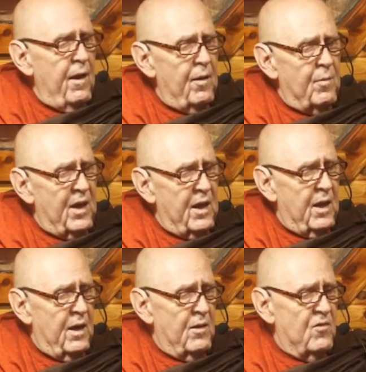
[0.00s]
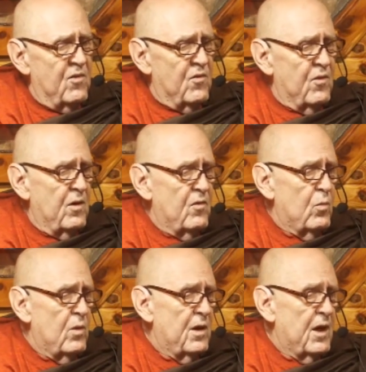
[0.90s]
and my consciousness
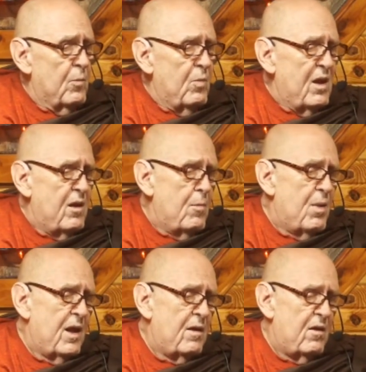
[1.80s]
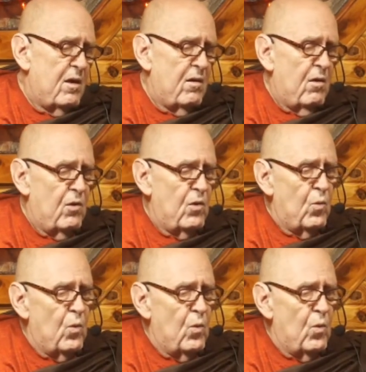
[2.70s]
will not be dependent on the